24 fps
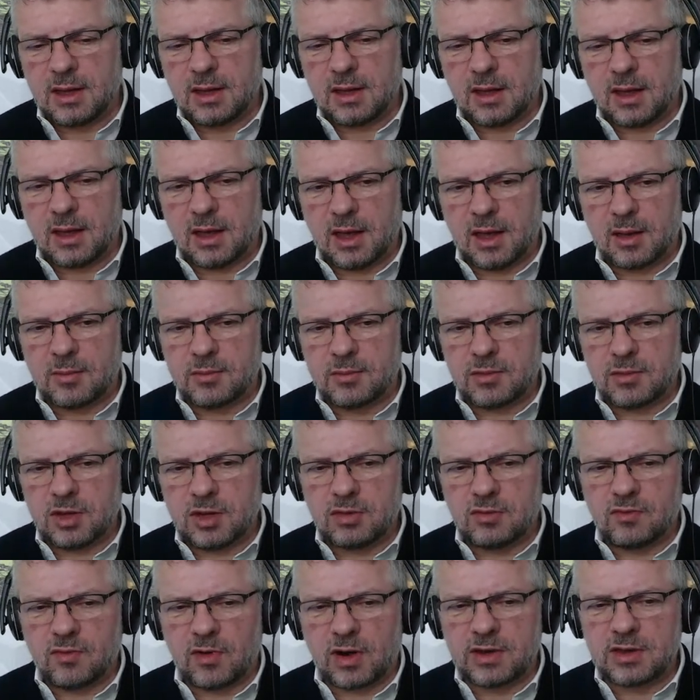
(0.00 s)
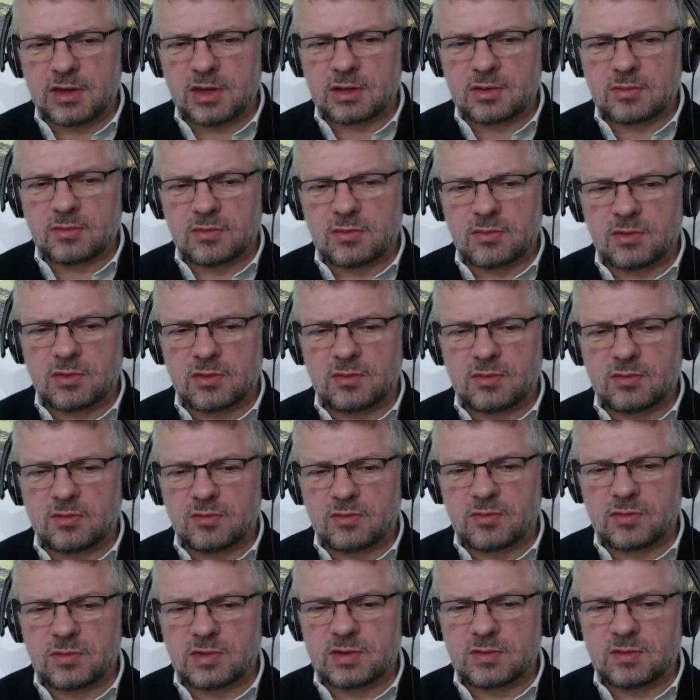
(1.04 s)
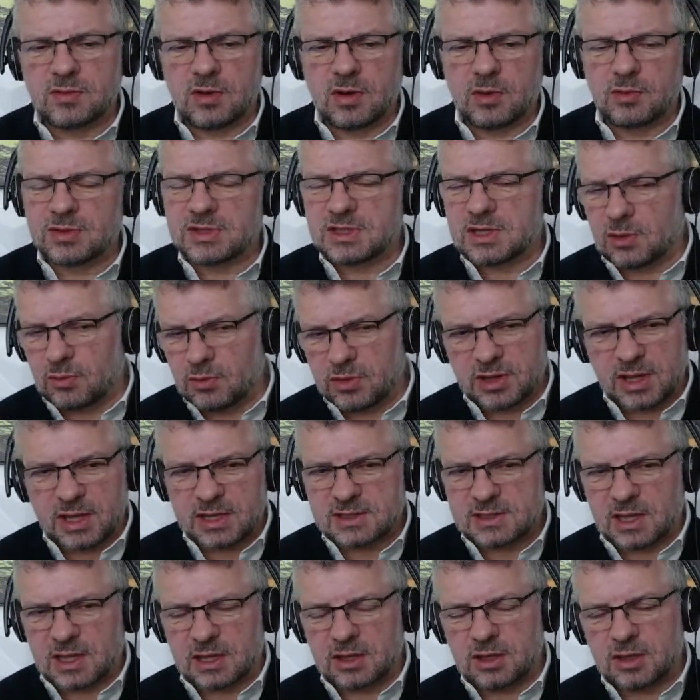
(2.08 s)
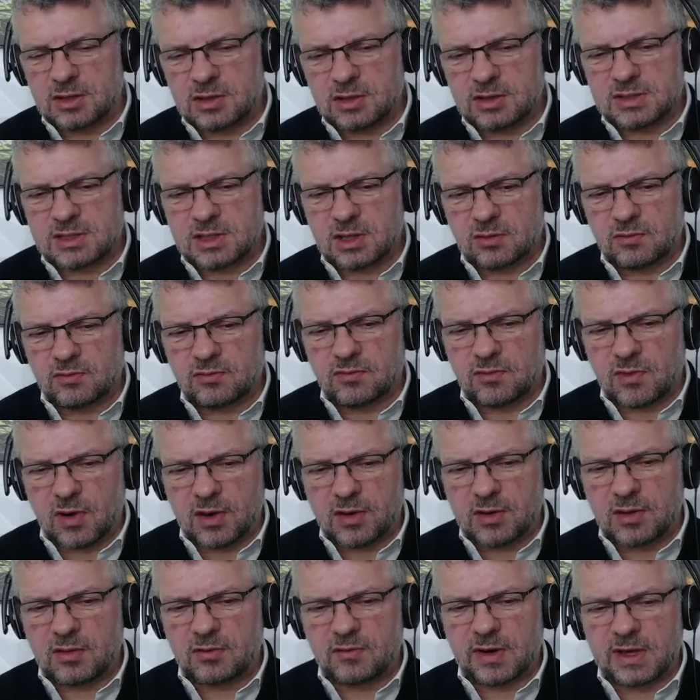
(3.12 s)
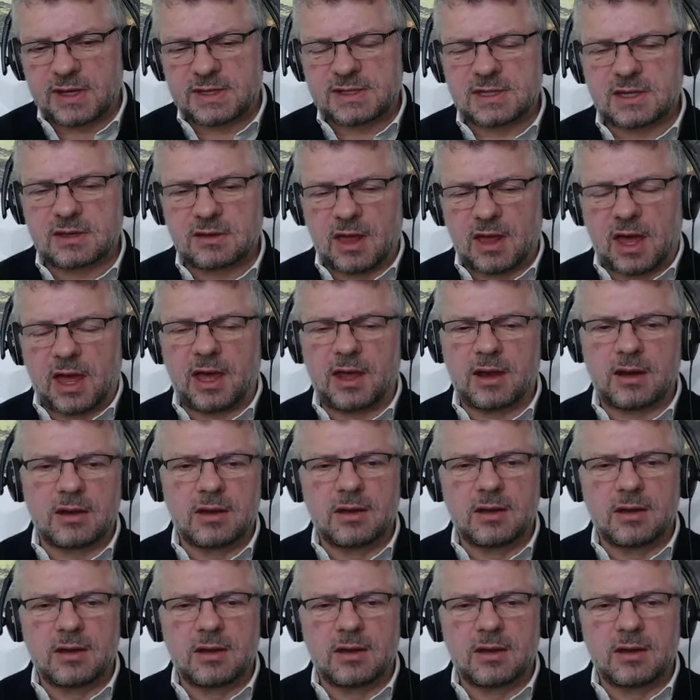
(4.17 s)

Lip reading: You're still with this thing, you still run the risk that